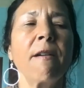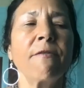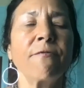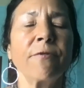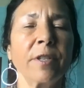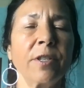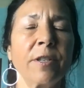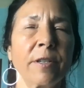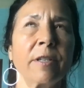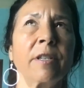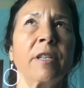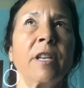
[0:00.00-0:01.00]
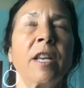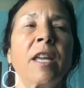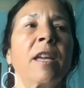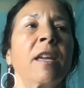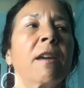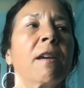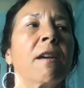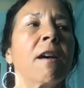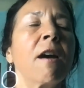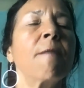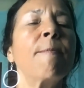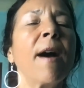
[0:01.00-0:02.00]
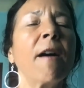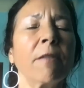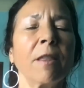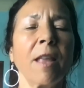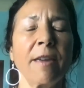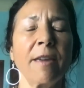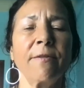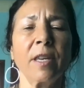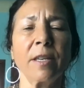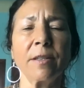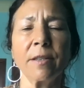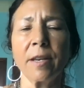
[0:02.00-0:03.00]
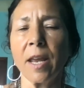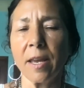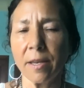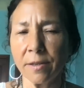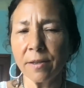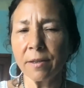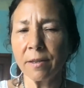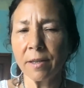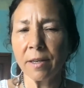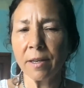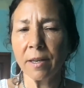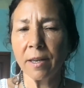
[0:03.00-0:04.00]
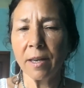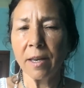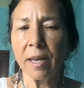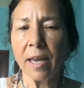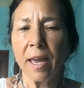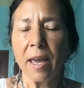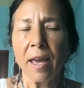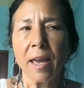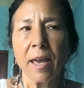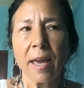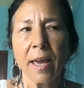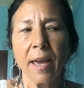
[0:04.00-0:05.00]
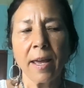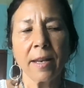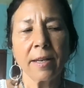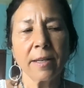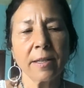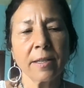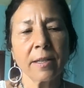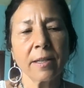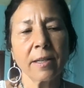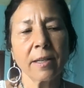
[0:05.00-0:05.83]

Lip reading: a fragility about life these days. And